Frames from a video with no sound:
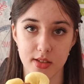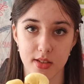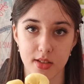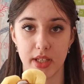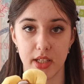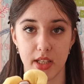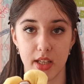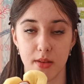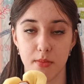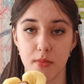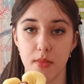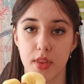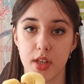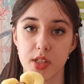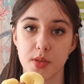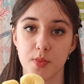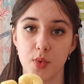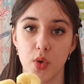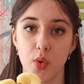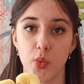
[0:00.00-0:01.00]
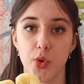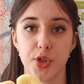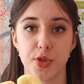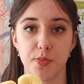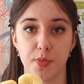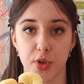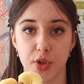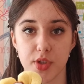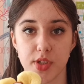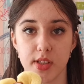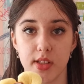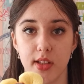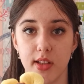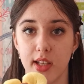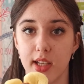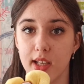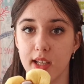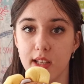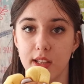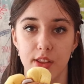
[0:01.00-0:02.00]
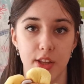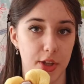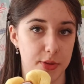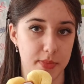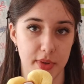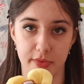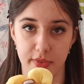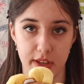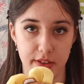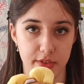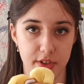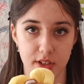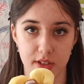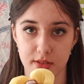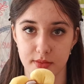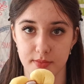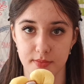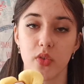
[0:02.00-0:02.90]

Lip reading: But yeah, this book was personally not my favorite.